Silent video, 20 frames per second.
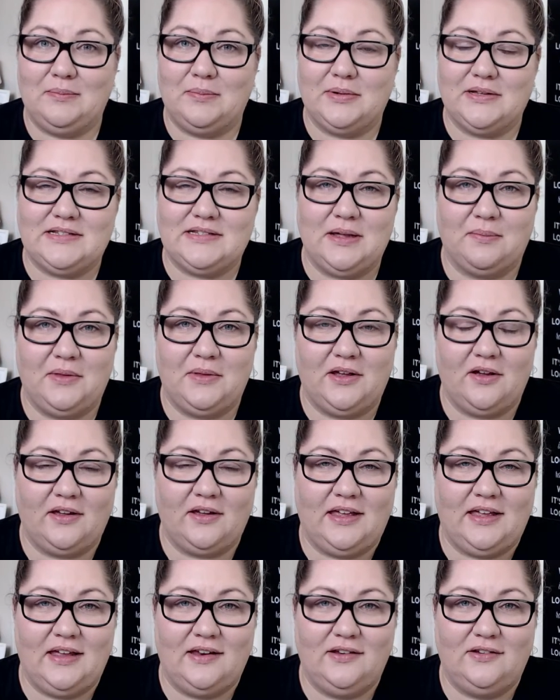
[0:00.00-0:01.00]
but something I
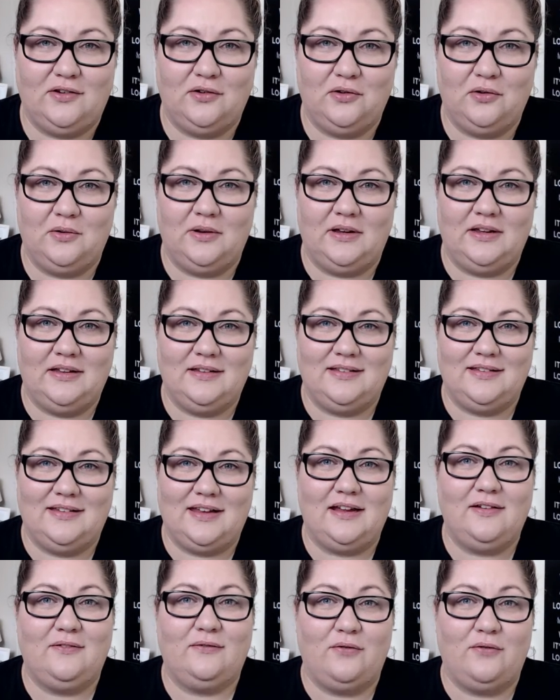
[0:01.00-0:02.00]
can do is
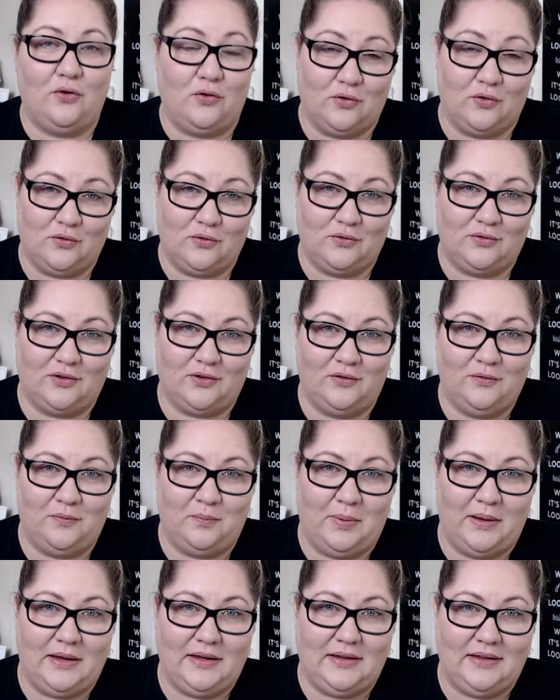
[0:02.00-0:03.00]
take photos of
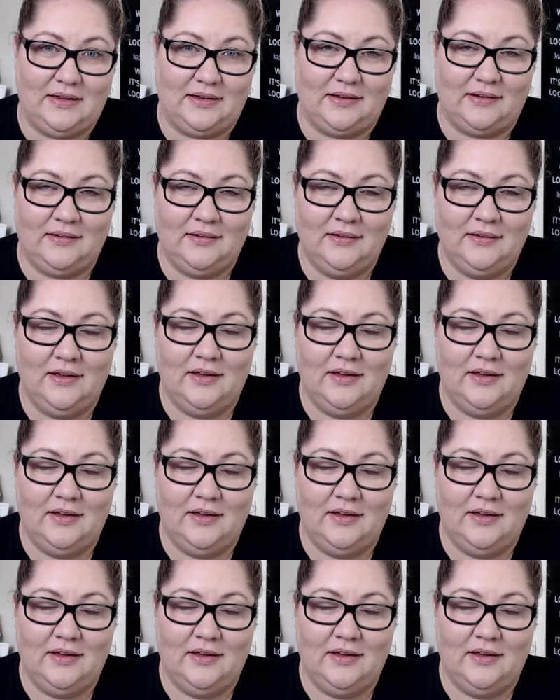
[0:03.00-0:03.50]
baking.